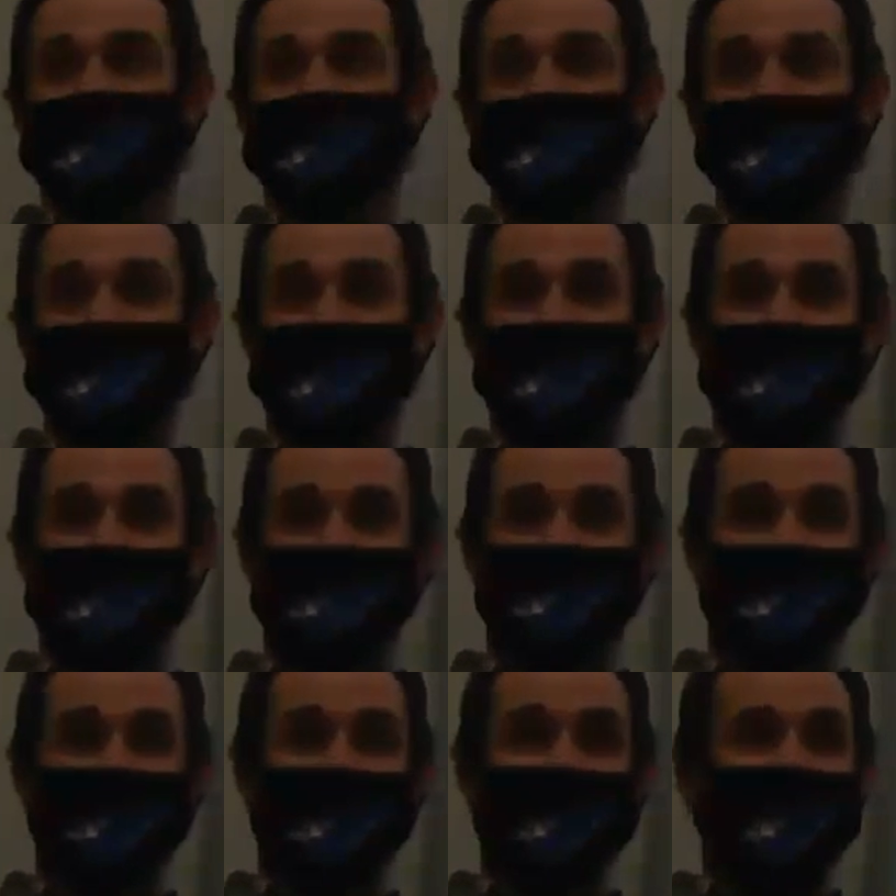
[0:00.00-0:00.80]
using it
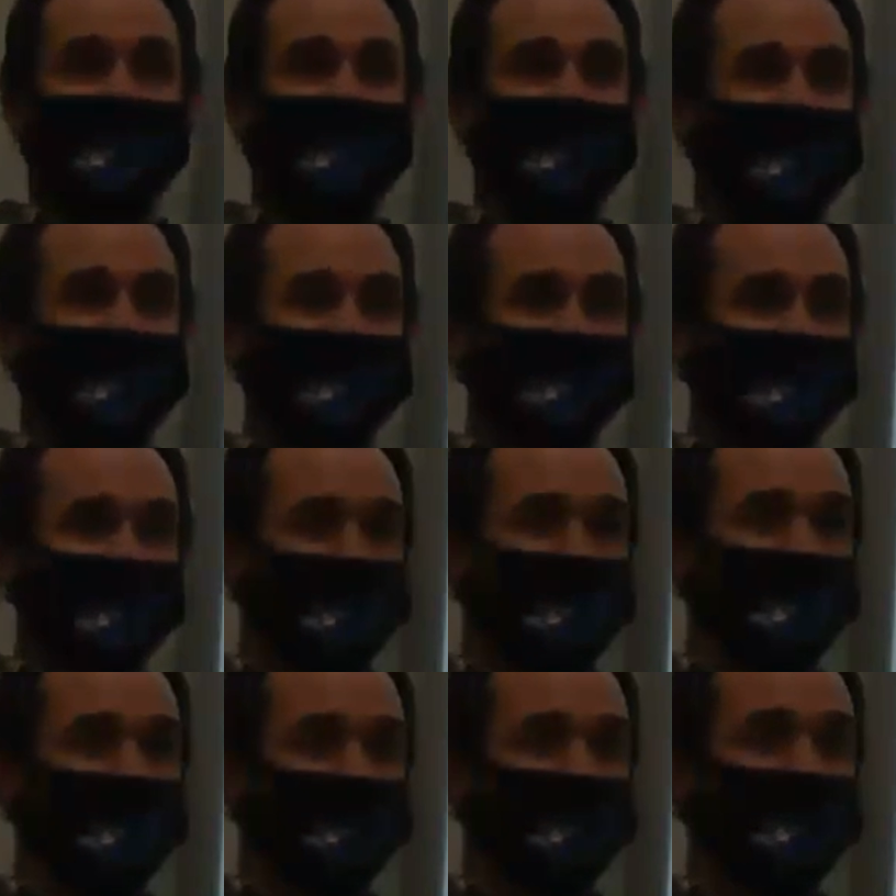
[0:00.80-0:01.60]
as an
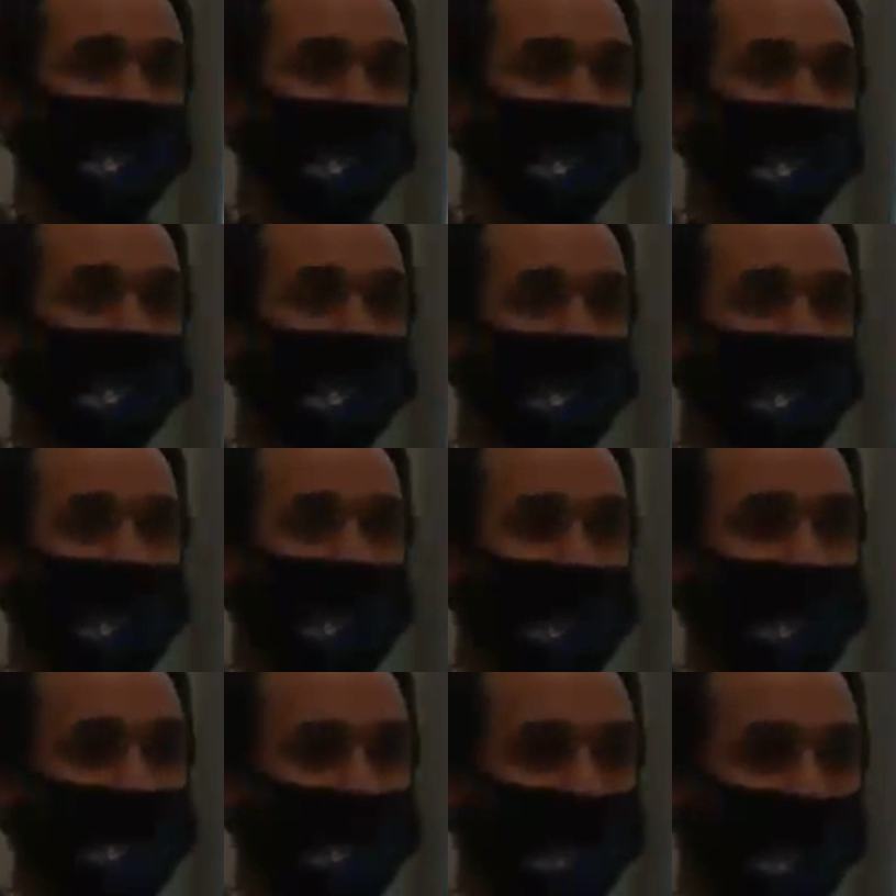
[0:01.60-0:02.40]
adjective to
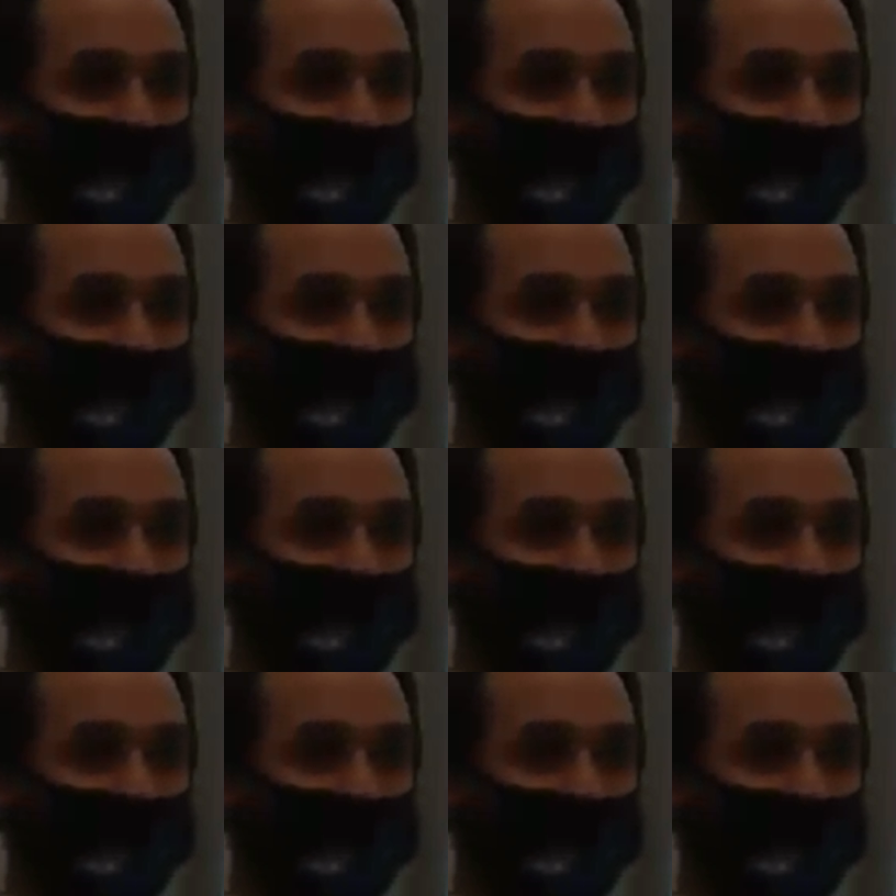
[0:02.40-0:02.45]
describe